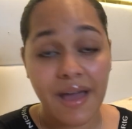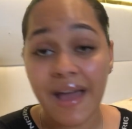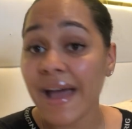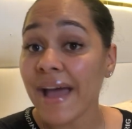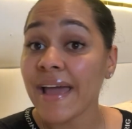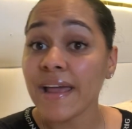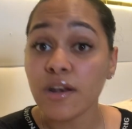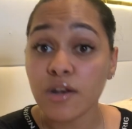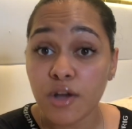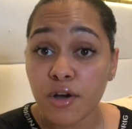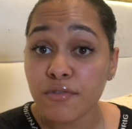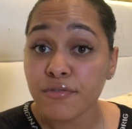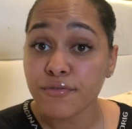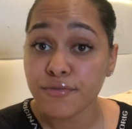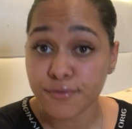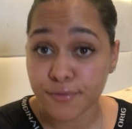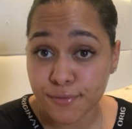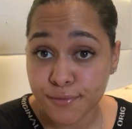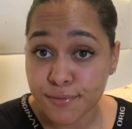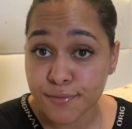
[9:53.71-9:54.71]
I love
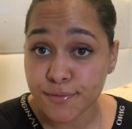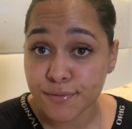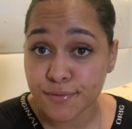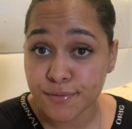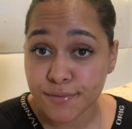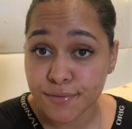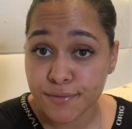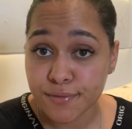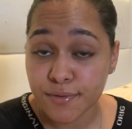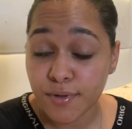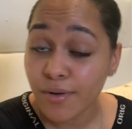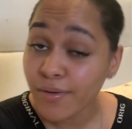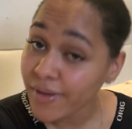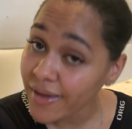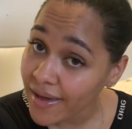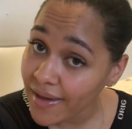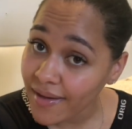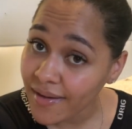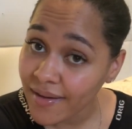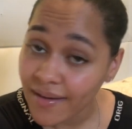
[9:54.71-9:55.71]
food,
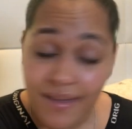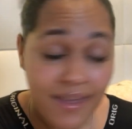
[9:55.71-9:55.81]
okay?